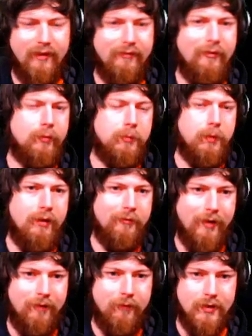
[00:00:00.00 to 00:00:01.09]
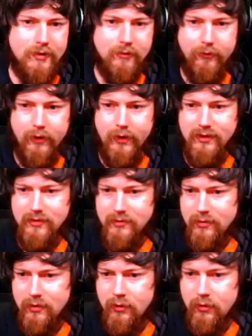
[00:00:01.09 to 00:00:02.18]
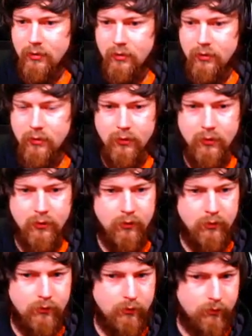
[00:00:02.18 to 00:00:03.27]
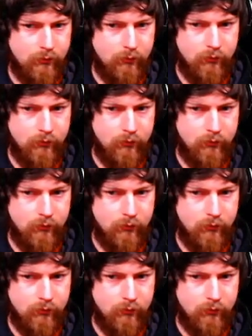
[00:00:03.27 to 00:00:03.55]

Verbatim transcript: I've never played Five Nights at Freddy's. Okay.